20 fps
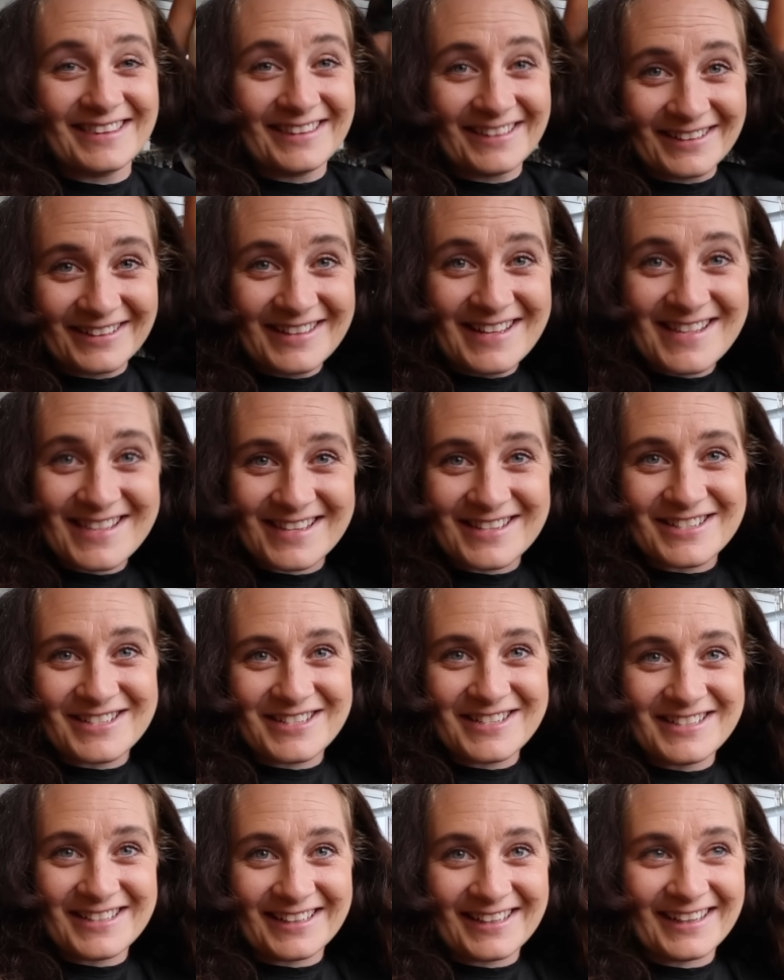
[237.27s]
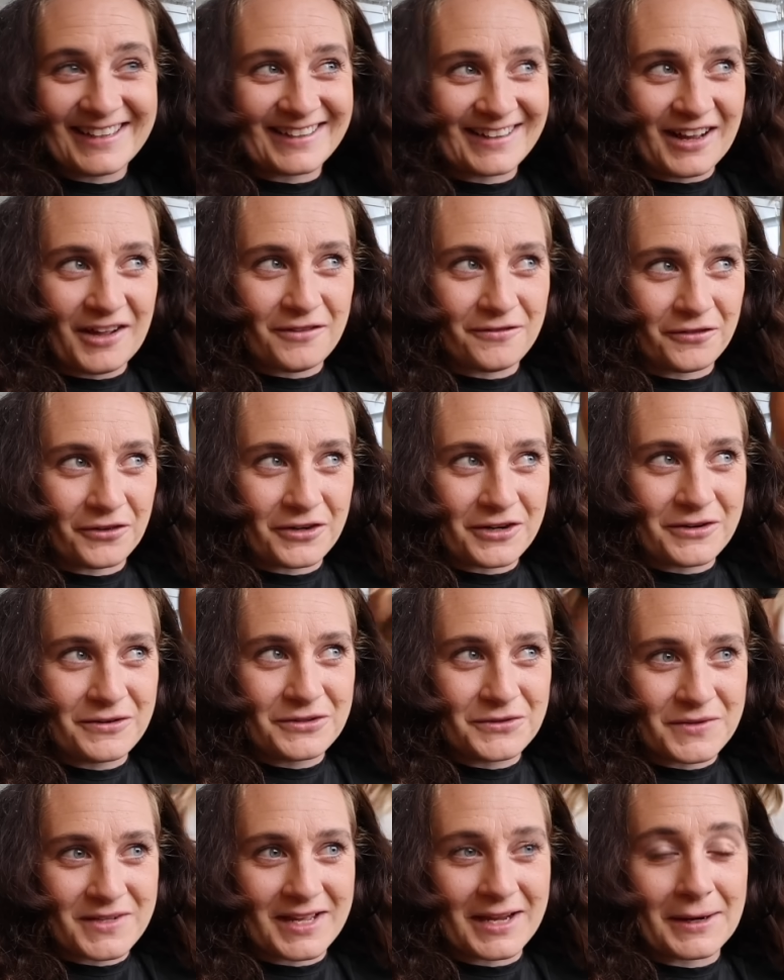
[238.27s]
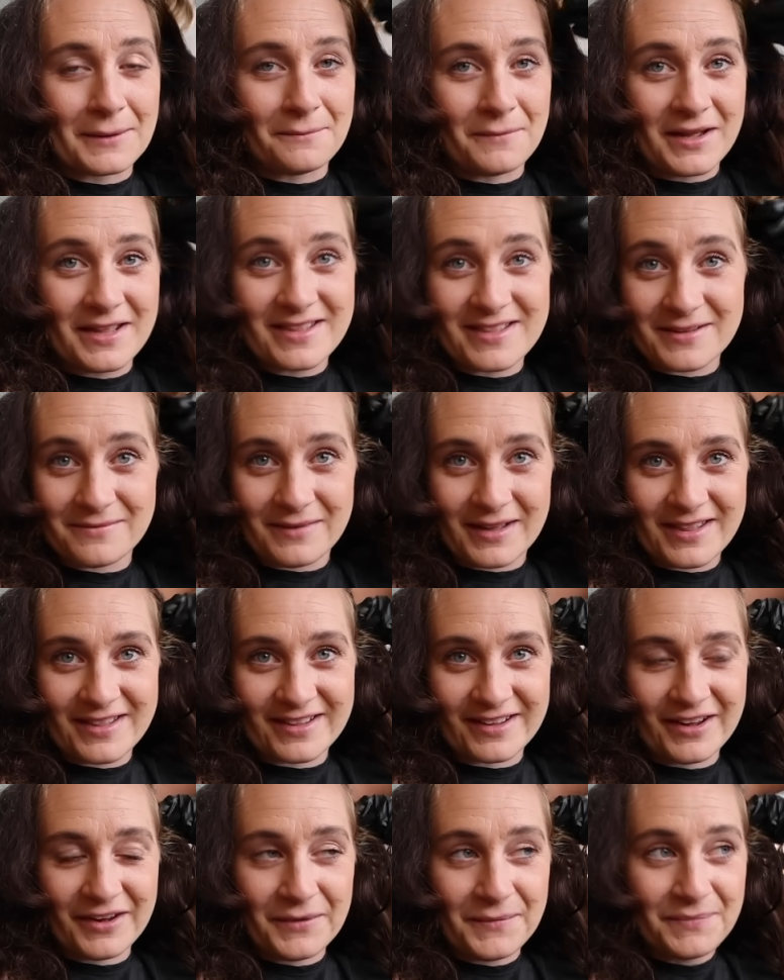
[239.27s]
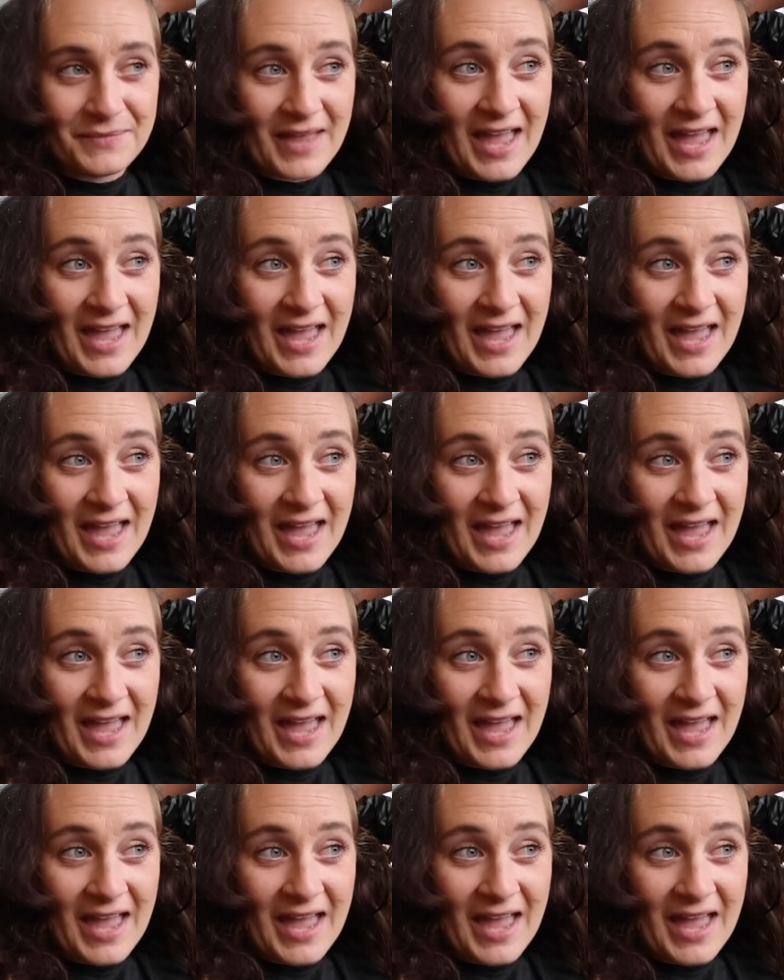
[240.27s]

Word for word: literally since she did it in California, which was like months and months ago.